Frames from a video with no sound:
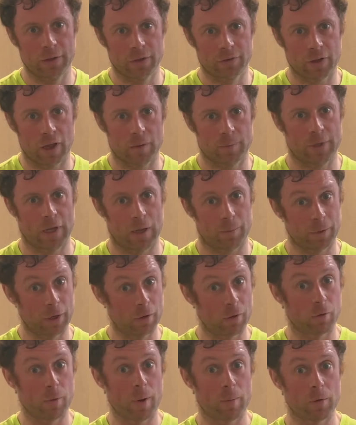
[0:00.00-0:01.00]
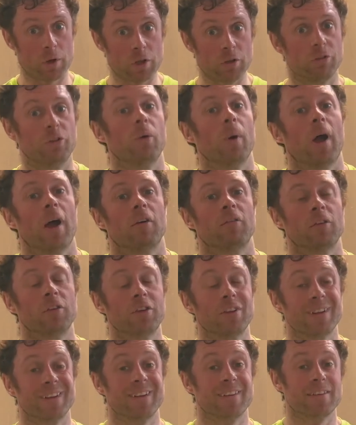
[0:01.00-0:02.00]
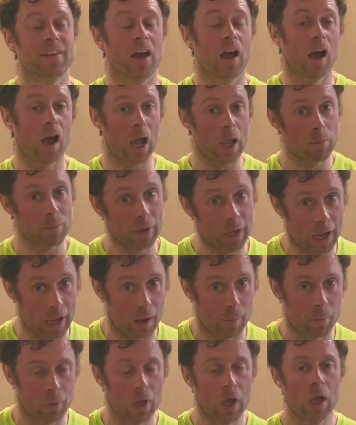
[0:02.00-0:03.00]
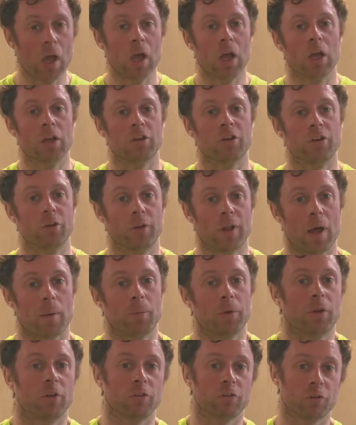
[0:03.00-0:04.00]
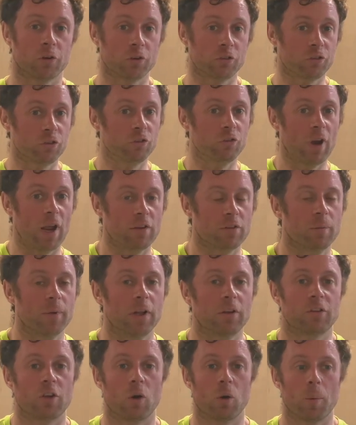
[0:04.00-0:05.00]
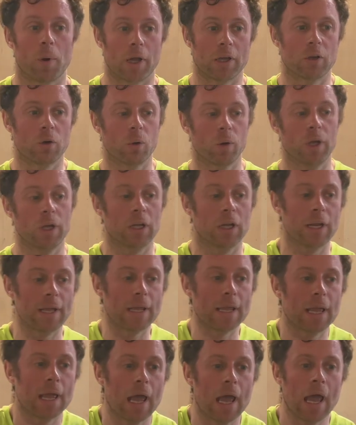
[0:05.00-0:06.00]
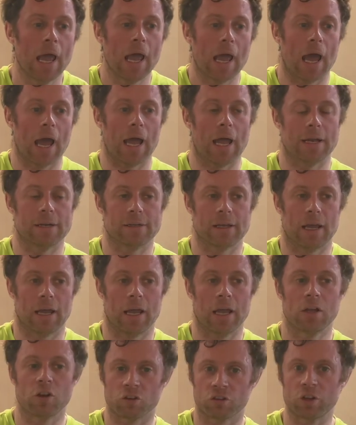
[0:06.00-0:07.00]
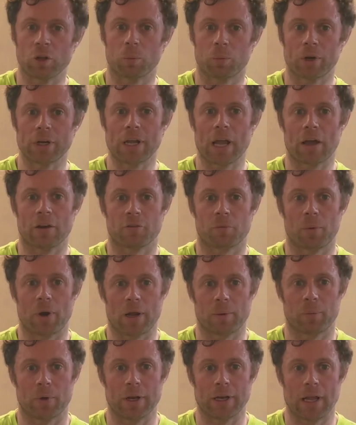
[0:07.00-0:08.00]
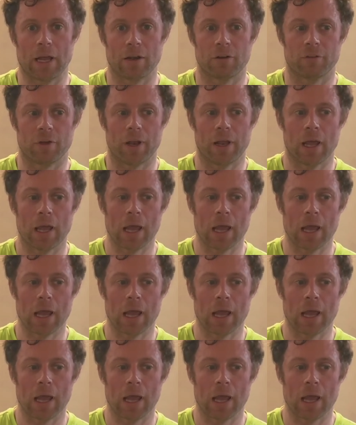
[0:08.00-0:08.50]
the time cap. Now remember, you do have until the time cap to do that, but those first 2 rest minutes go by quickly, and you're still pretty out of breath by the end of it.